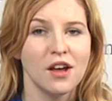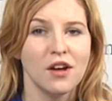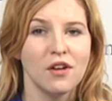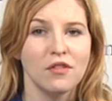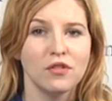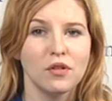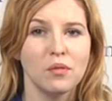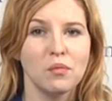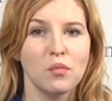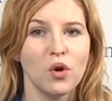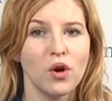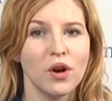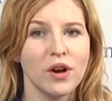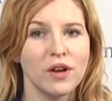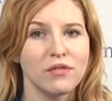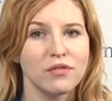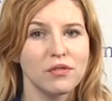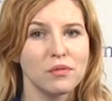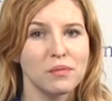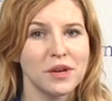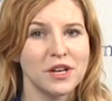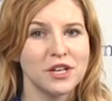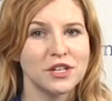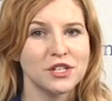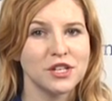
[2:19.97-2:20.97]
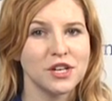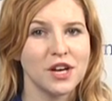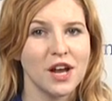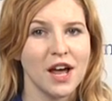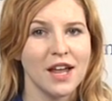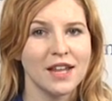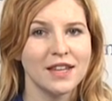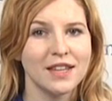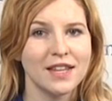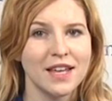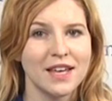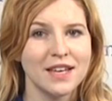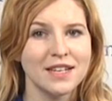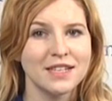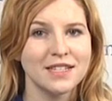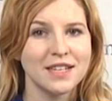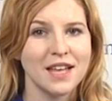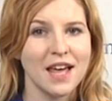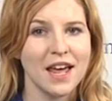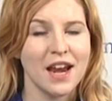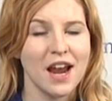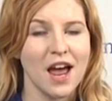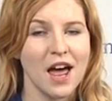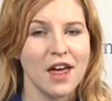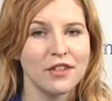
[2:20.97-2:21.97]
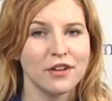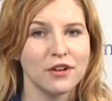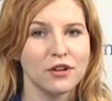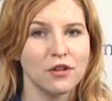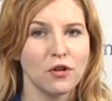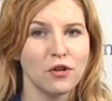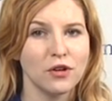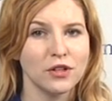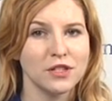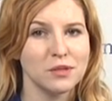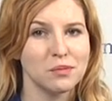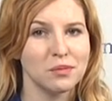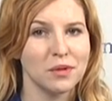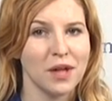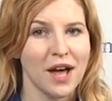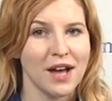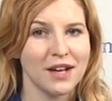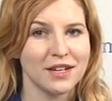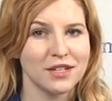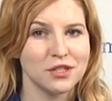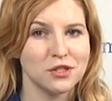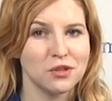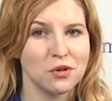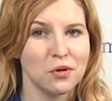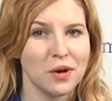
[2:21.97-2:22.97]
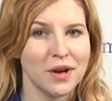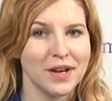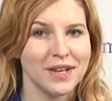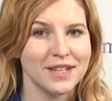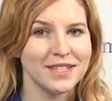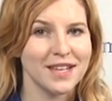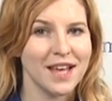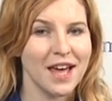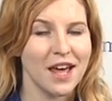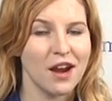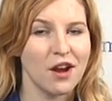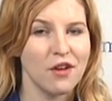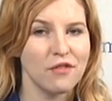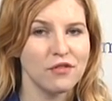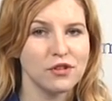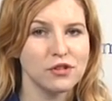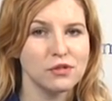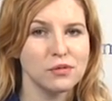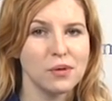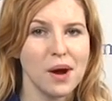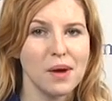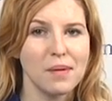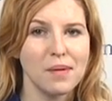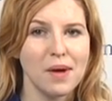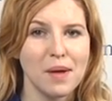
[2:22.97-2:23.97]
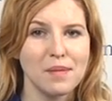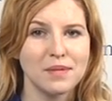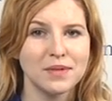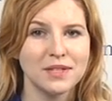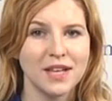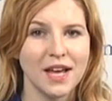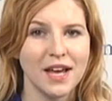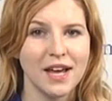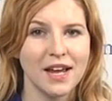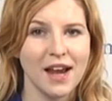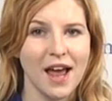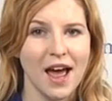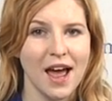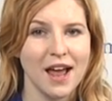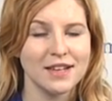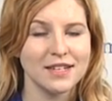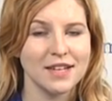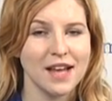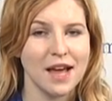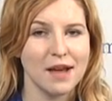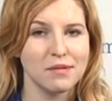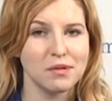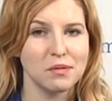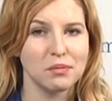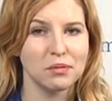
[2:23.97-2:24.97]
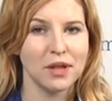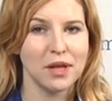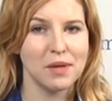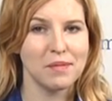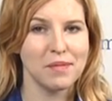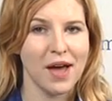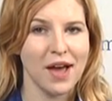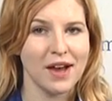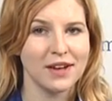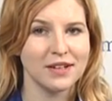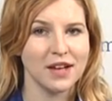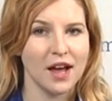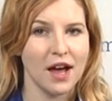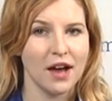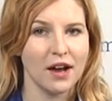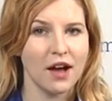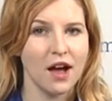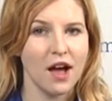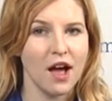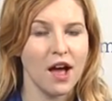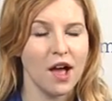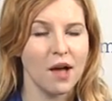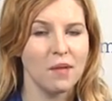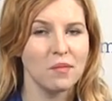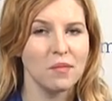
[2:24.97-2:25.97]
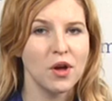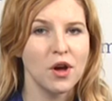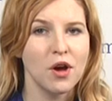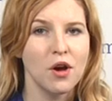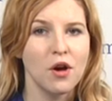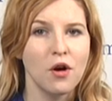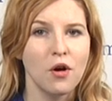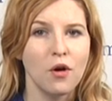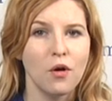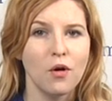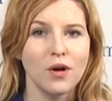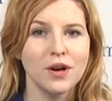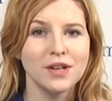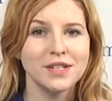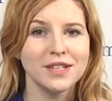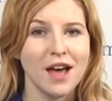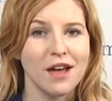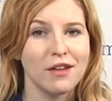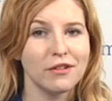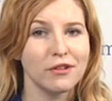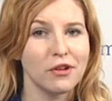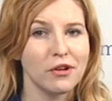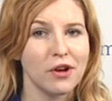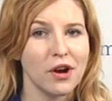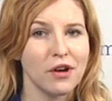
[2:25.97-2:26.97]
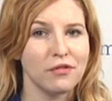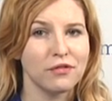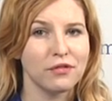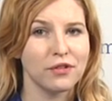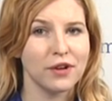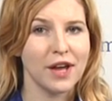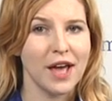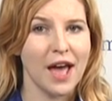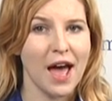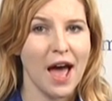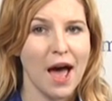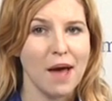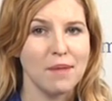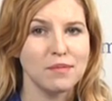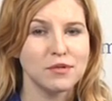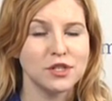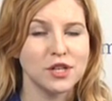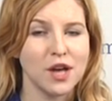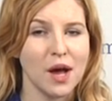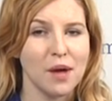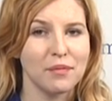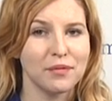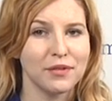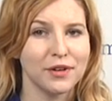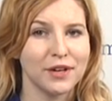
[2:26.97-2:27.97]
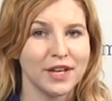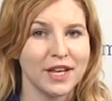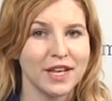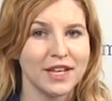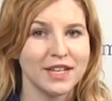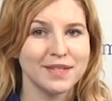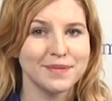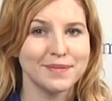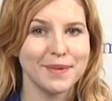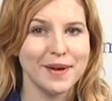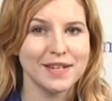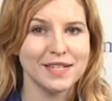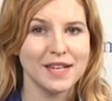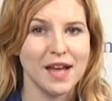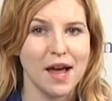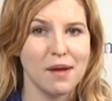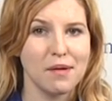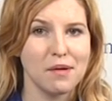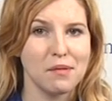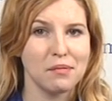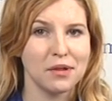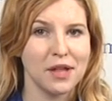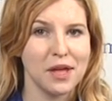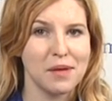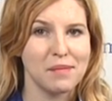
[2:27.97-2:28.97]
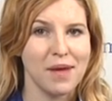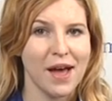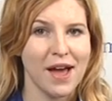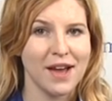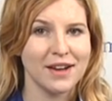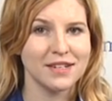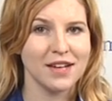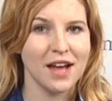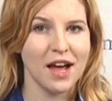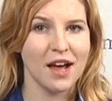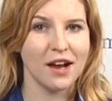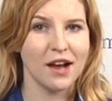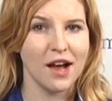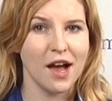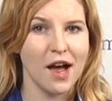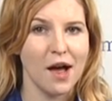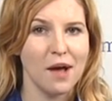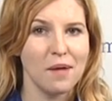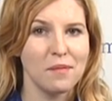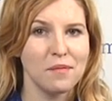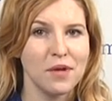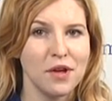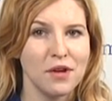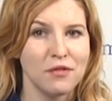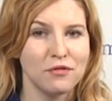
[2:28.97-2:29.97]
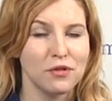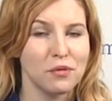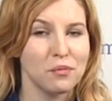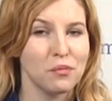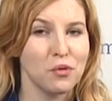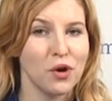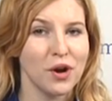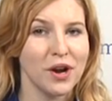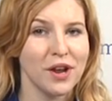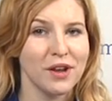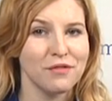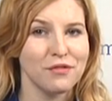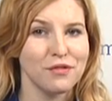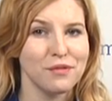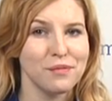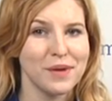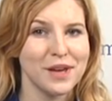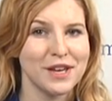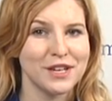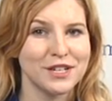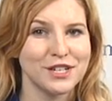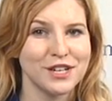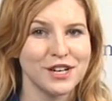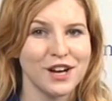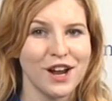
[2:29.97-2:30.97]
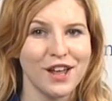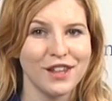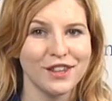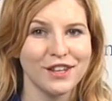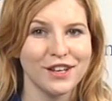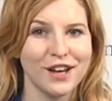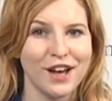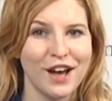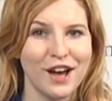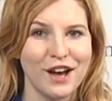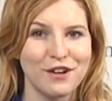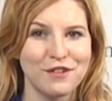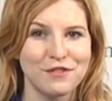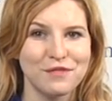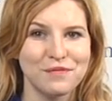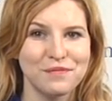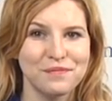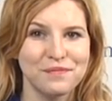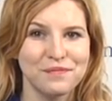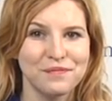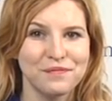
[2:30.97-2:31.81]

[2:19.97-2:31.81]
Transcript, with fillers: For more information on this and other Goldie Blox toys, head over to our website at Time To Play Mag dot com or download our free app, Shop for Kids by Time To Play Mag dot com, for more information on the go.